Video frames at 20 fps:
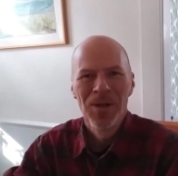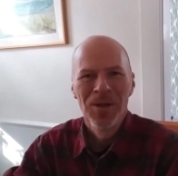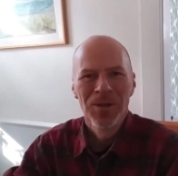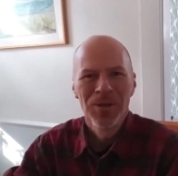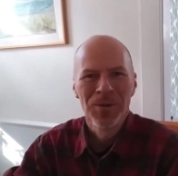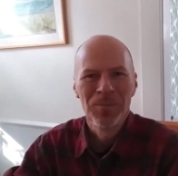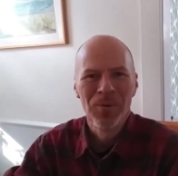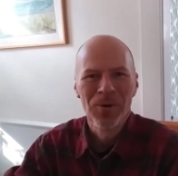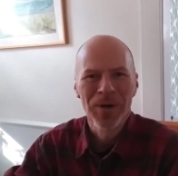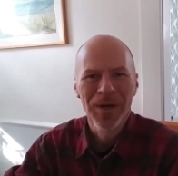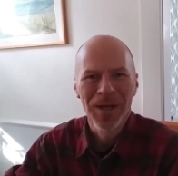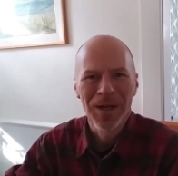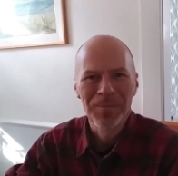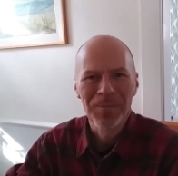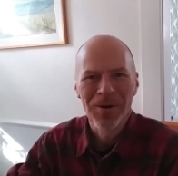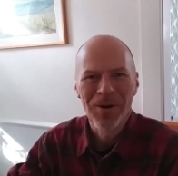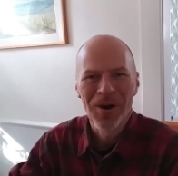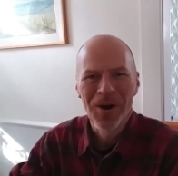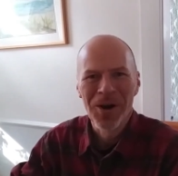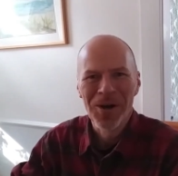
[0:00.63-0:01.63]
Good morning,
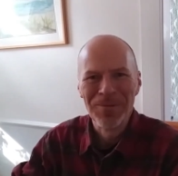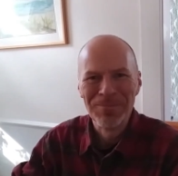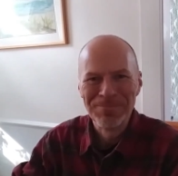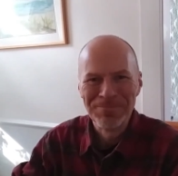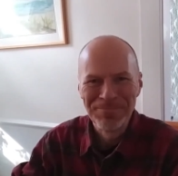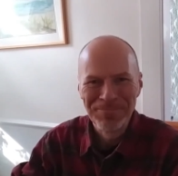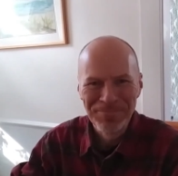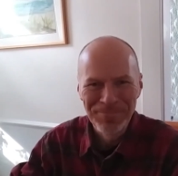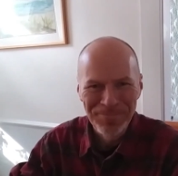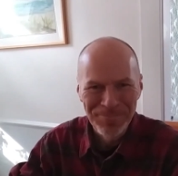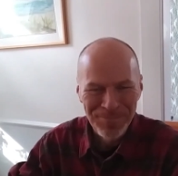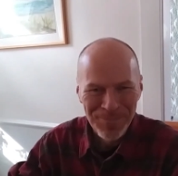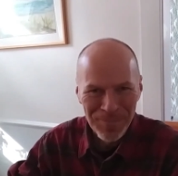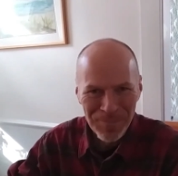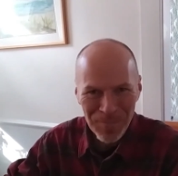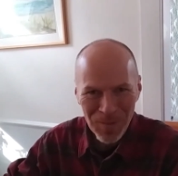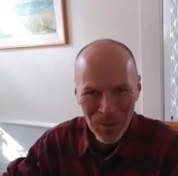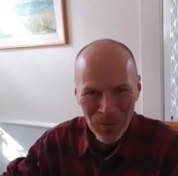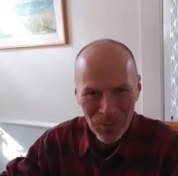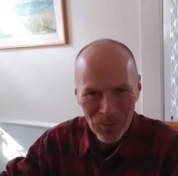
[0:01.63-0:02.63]
I'm Carl.
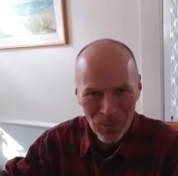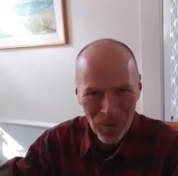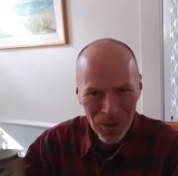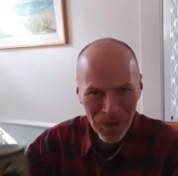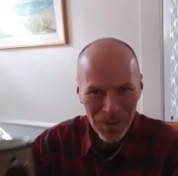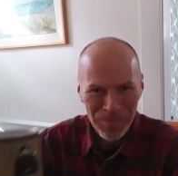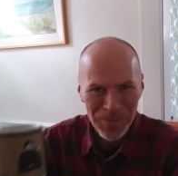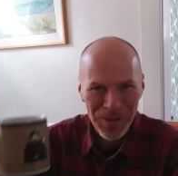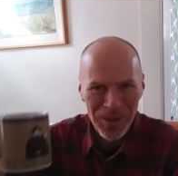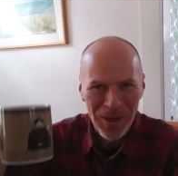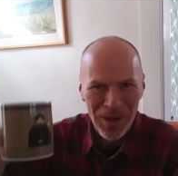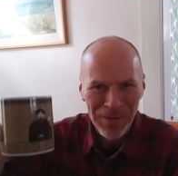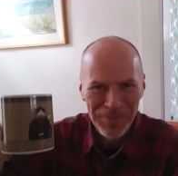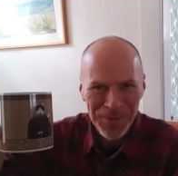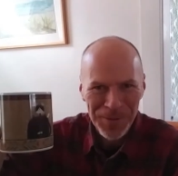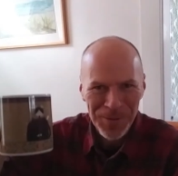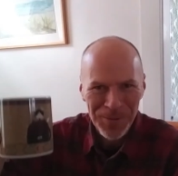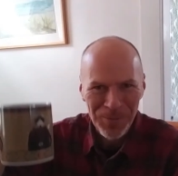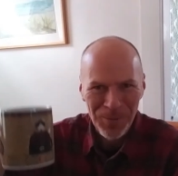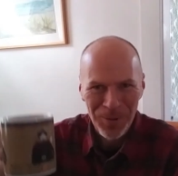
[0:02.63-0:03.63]
Welcome to
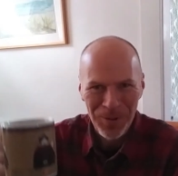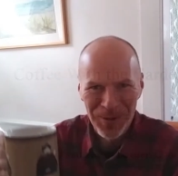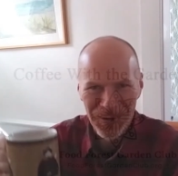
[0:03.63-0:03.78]
Coffee with the